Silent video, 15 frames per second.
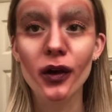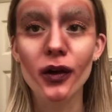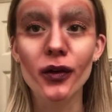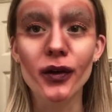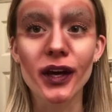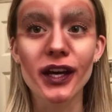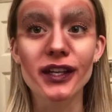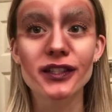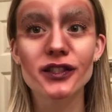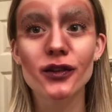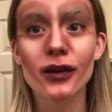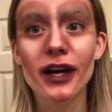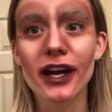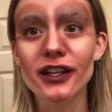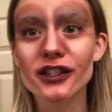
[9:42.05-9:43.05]
Okay, so
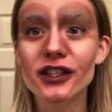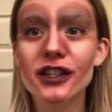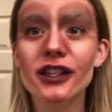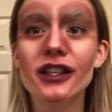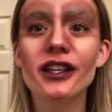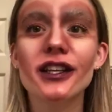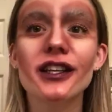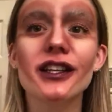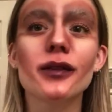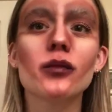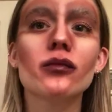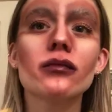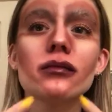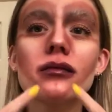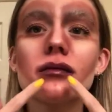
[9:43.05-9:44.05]
I actually
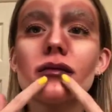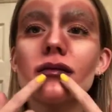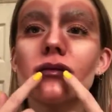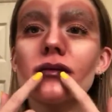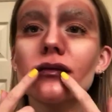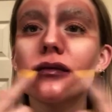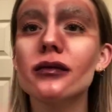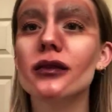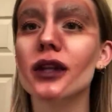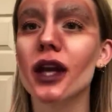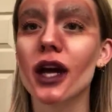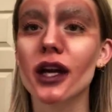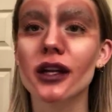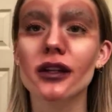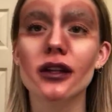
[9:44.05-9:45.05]

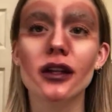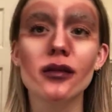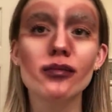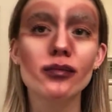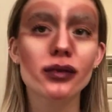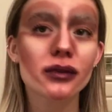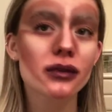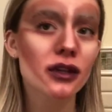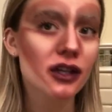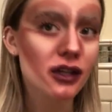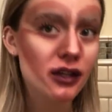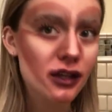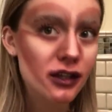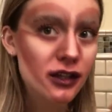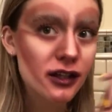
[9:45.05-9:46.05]
added lip,
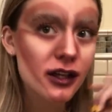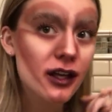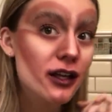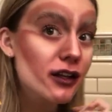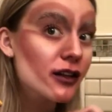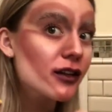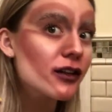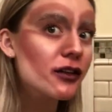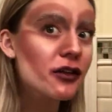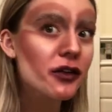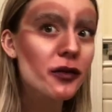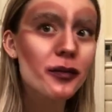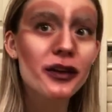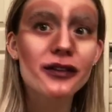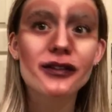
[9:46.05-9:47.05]
and I did a
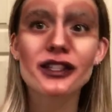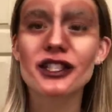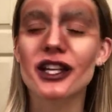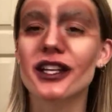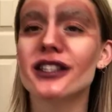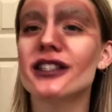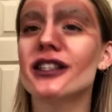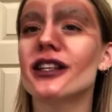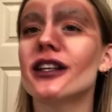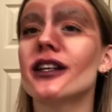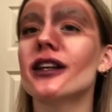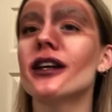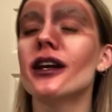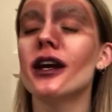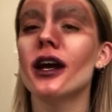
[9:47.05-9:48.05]
little bit of
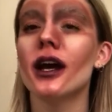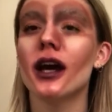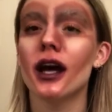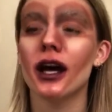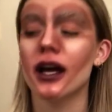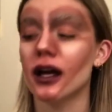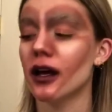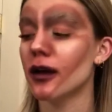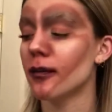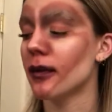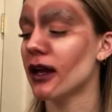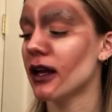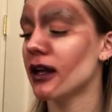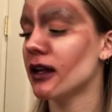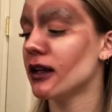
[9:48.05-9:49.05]
adjusting,
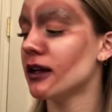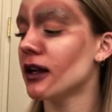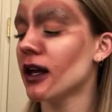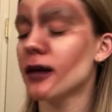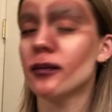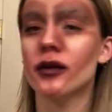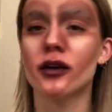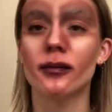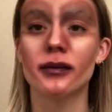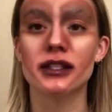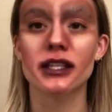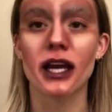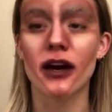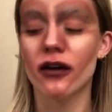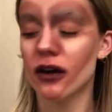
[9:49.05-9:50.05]
and I put
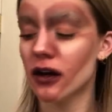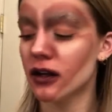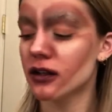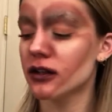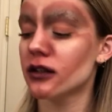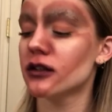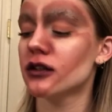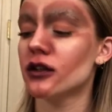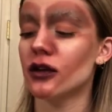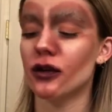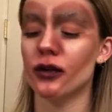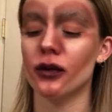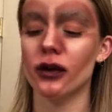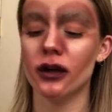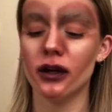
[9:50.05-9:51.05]
mascara on.
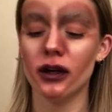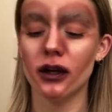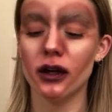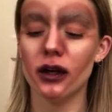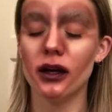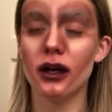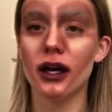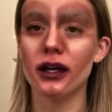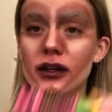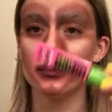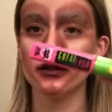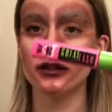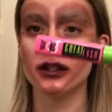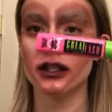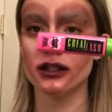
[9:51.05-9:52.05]
So I
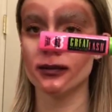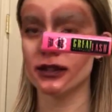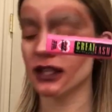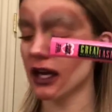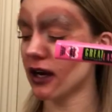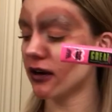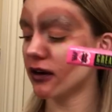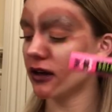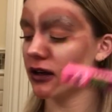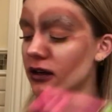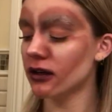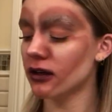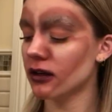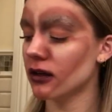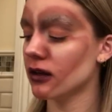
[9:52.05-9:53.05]
used this mascara,
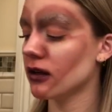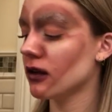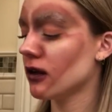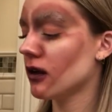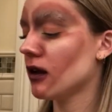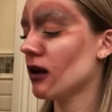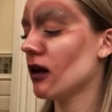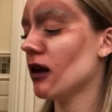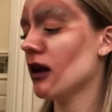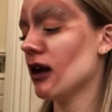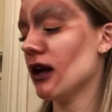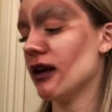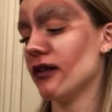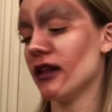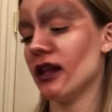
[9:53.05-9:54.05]

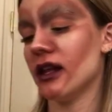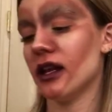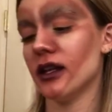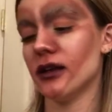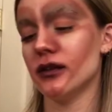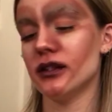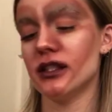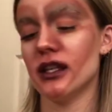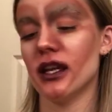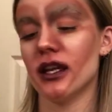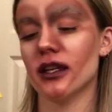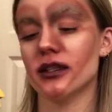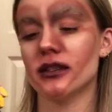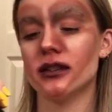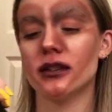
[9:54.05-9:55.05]
and then I used
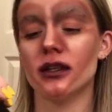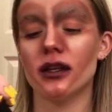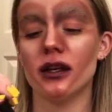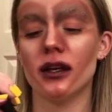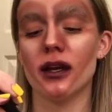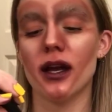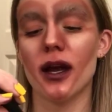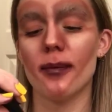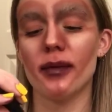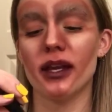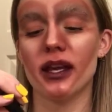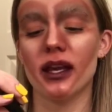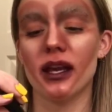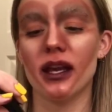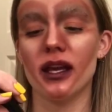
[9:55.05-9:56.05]
NYX
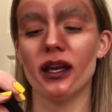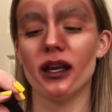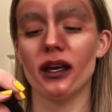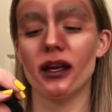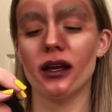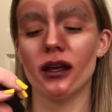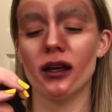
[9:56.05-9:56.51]
Epic Ink